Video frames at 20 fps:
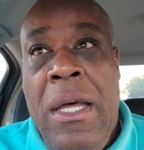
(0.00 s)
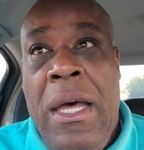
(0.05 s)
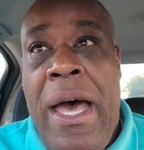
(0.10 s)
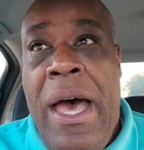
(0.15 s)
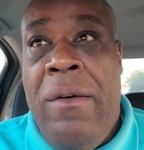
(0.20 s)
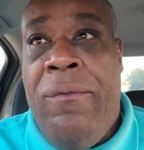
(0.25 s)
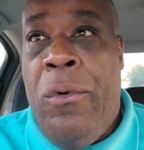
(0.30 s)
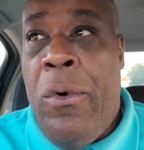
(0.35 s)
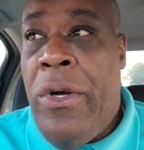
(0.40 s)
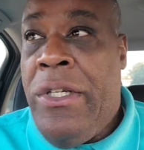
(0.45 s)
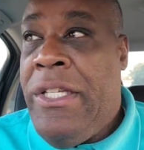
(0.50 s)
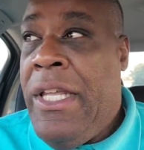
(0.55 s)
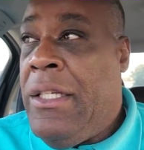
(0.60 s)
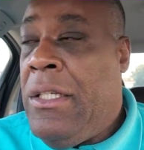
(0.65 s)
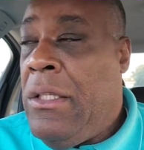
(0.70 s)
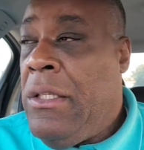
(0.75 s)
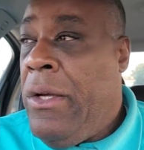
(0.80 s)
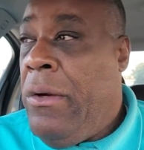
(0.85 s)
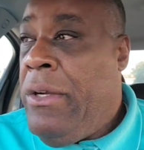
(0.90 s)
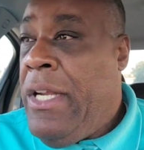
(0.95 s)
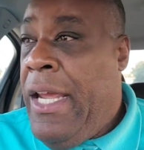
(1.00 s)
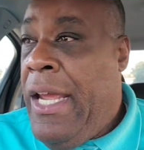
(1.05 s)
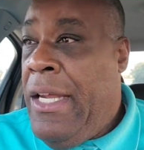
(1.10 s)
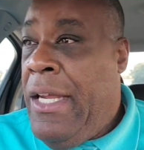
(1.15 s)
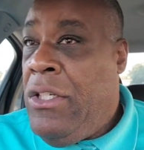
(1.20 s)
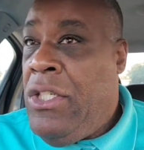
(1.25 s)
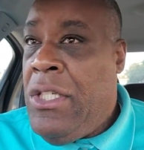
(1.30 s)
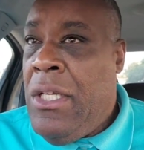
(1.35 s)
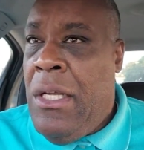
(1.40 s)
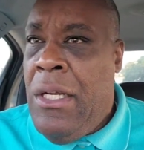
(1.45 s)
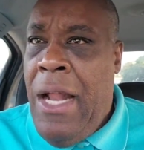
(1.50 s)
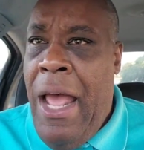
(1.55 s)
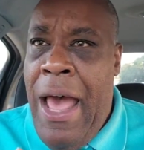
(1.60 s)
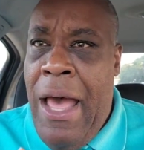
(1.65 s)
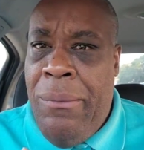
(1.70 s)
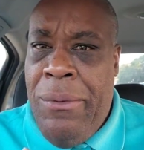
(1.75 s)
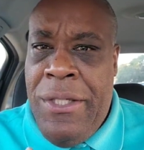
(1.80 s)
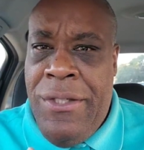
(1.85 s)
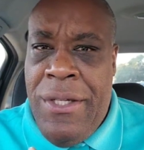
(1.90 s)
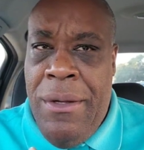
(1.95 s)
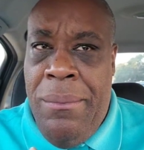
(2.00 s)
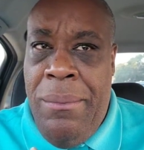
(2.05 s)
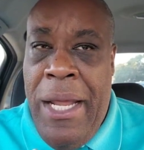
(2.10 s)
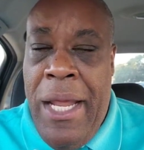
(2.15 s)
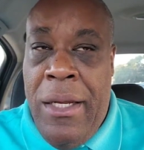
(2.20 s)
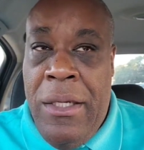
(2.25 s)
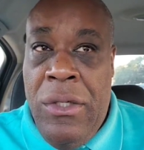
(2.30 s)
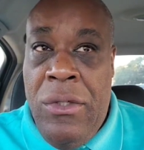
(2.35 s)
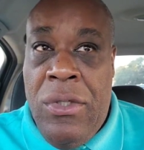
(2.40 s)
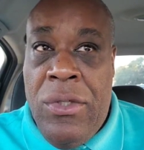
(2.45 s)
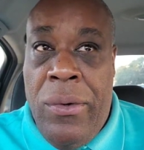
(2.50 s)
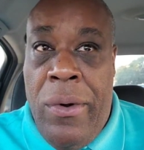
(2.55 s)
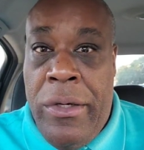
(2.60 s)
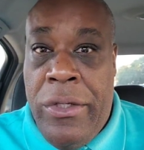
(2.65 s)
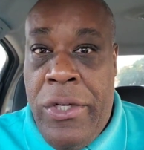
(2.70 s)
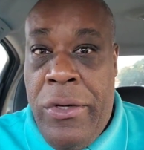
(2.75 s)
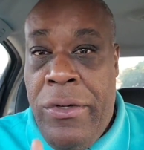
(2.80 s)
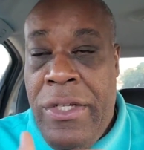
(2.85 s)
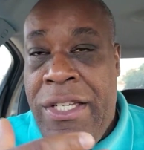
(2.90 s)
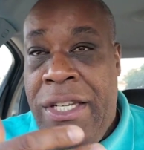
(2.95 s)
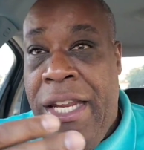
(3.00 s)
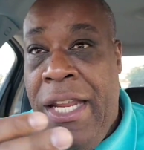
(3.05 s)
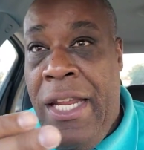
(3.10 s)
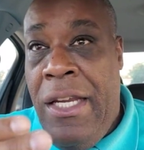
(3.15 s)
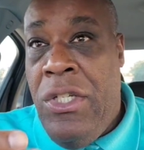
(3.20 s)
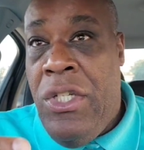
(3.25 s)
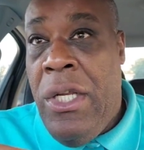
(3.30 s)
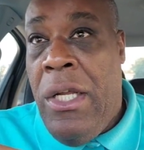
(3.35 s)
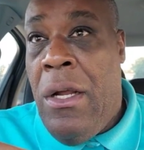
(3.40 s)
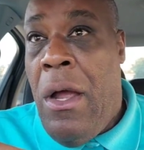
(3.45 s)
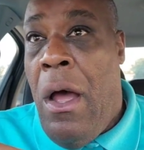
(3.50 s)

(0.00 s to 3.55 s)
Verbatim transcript: I've worked at a location. I was the main instructor teaching